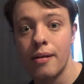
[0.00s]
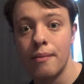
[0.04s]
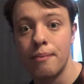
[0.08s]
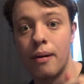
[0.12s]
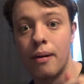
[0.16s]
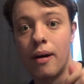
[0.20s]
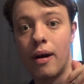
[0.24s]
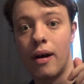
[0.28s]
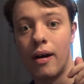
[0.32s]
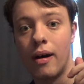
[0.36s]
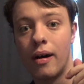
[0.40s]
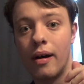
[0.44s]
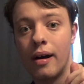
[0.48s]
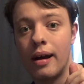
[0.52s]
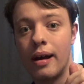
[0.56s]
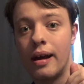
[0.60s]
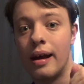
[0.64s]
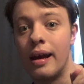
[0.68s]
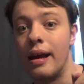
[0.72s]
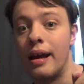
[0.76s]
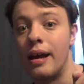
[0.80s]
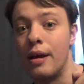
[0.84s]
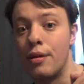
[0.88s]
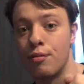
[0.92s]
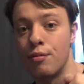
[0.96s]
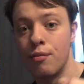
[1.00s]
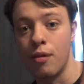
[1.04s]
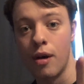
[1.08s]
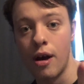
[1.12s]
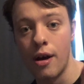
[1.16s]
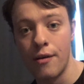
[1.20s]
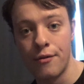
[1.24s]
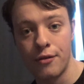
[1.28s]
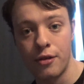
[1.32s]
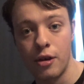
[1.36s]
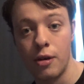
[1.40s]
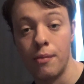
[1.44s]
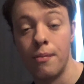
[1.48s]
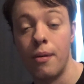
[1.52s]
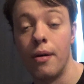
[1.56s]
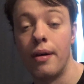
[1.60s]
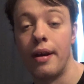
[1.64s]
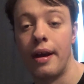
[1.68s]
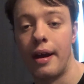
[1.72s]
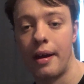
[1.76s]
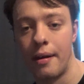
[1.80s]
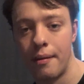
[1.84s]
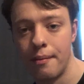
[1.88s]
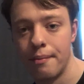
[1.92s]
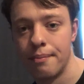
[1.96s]
but it is worth your
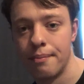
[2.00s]
money.